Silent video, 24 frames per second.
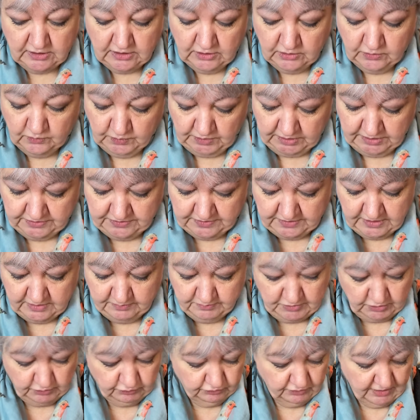with
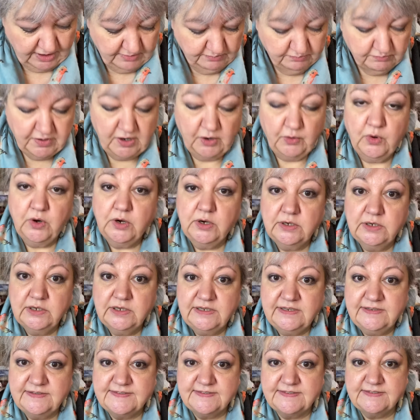rainbow.
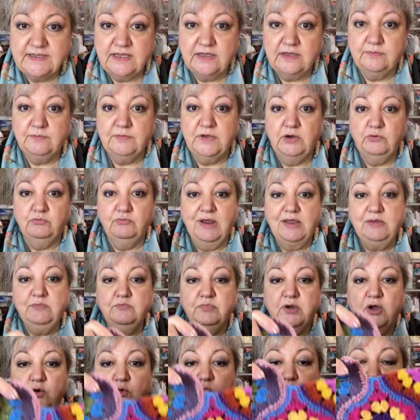It's a
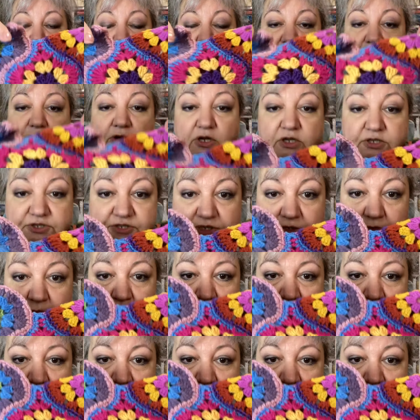rainbow wool I've got.